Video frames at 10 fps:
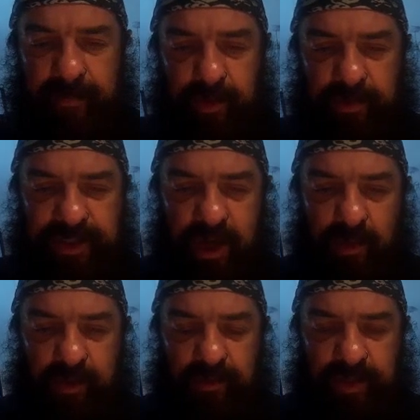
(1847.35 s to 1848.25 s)
with subtle
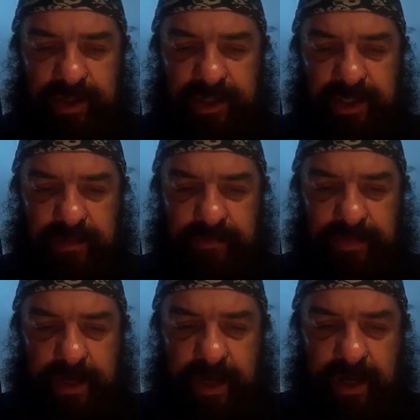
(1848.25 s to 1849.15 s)
movements,
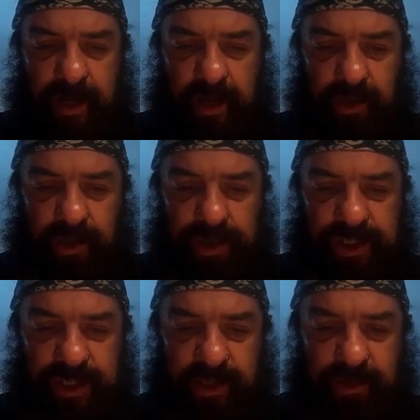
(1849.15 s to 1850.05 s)
a good
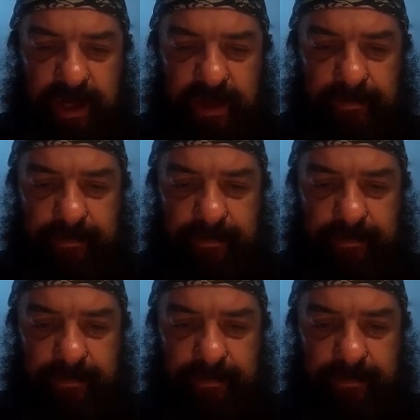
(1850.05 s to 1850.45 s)
sink rate,